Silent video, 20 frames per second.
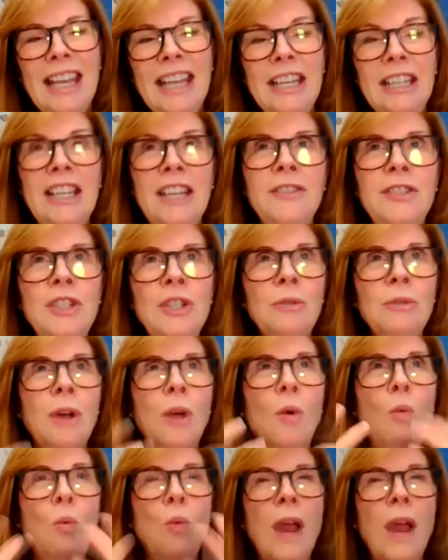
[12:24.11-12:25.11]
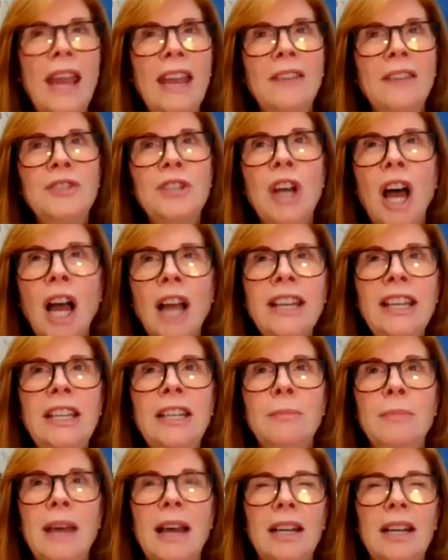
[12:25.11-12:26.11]
and it gives you a way of
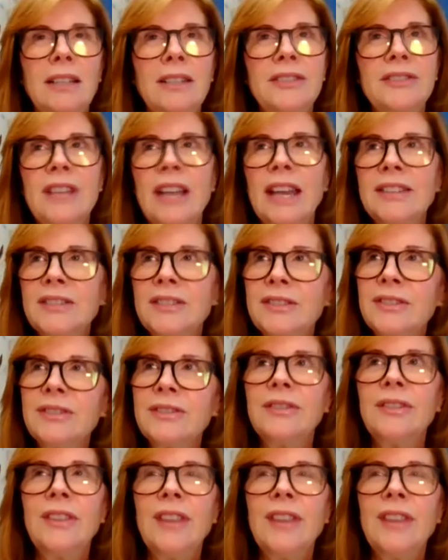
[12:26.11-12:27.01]
talking about it because that's